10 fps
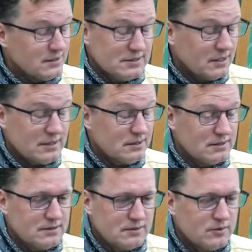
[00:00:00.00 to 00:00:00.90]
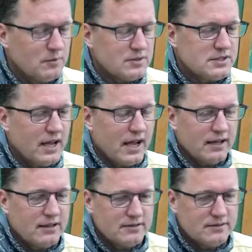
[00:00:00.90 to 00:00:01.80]
So, oh, what a
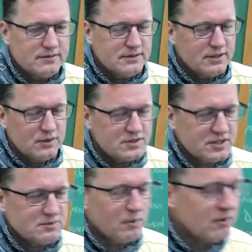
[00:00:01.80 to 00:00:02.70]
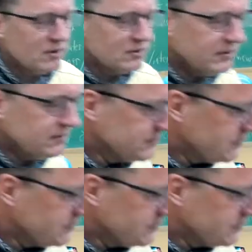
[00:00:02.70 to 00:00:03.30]
mistake. Who is this maroon?